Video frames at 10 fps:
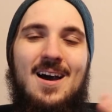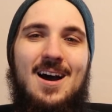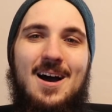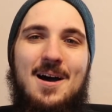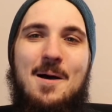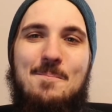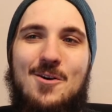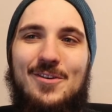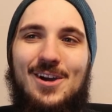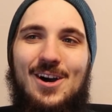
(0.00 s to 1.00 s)
Uh,
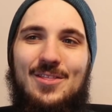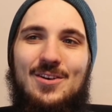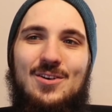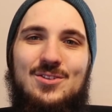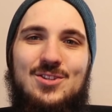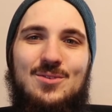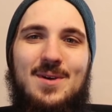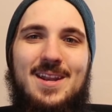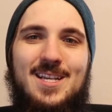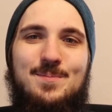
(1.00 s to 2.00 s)
moving on though, so
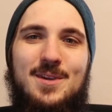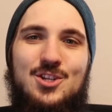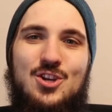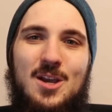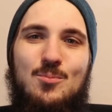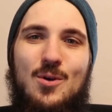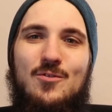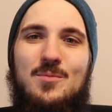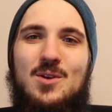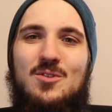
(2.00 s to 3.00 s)
my next big
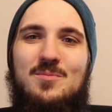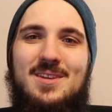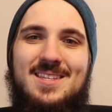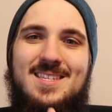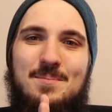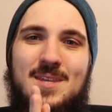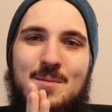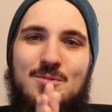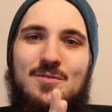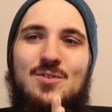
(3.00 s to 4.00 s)
checkpoint for me would be
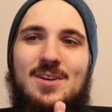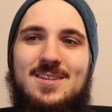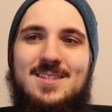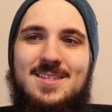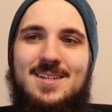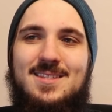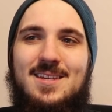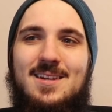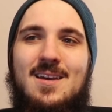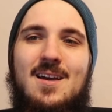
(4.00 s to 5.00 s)
September of two thousand
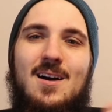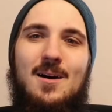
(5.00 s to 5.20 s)
sixteen.